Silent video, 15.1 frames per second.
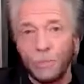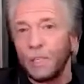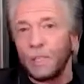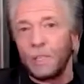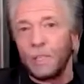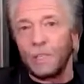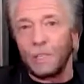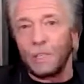
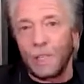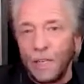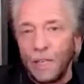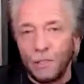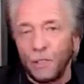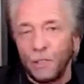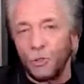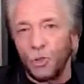light
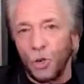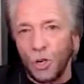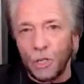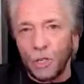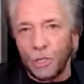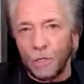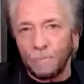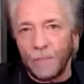and
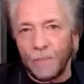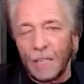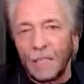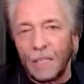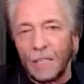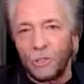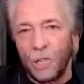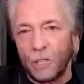dark.
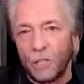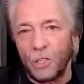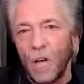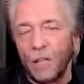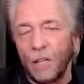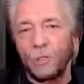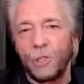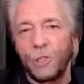
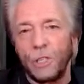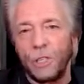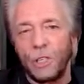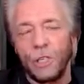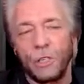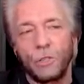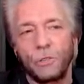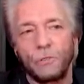Technology
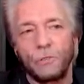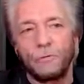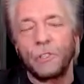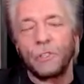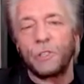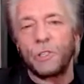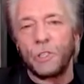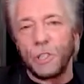is
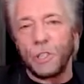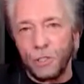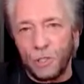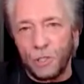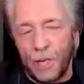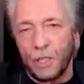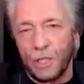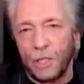
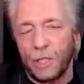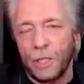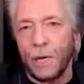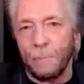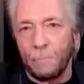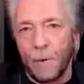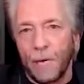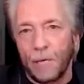facilitating
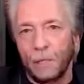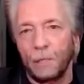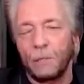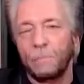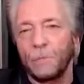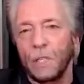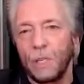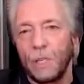that
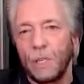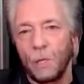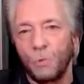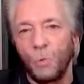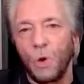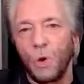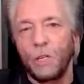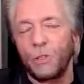battle in
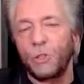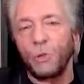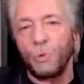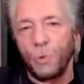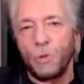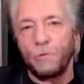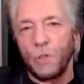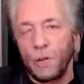ways that
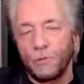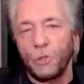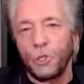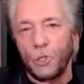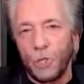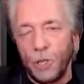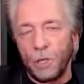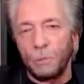we've never
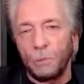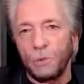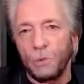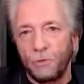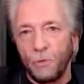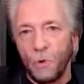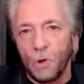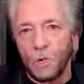seen
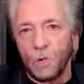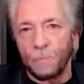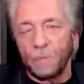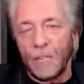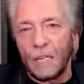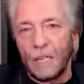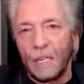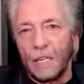before.
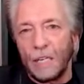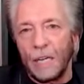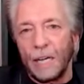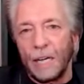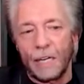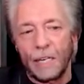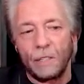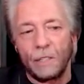
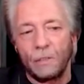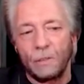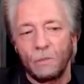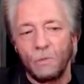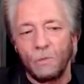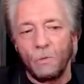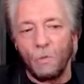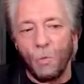And
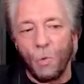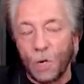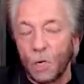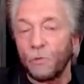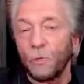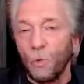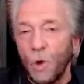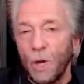one
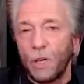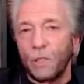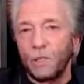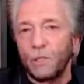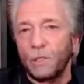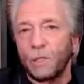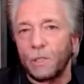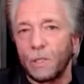of the
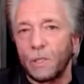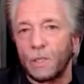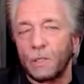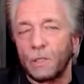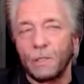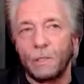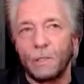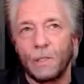ways
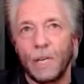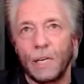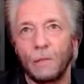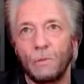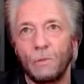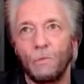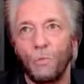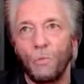
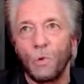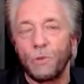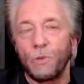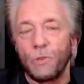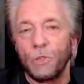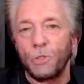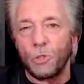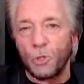where
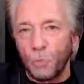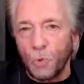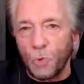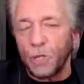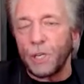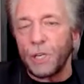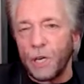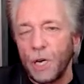this is
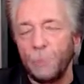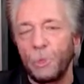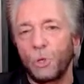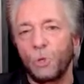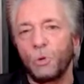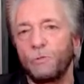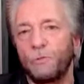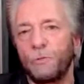really coming to
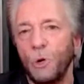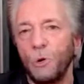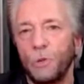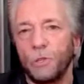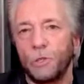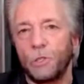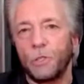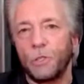a
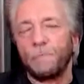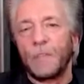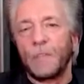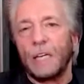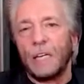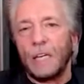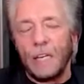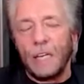focus
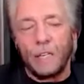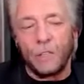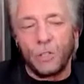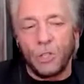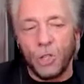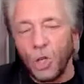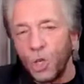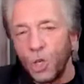is that
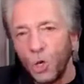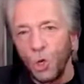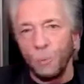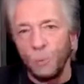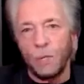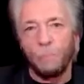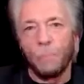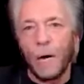the
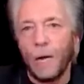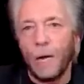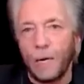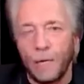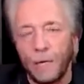human body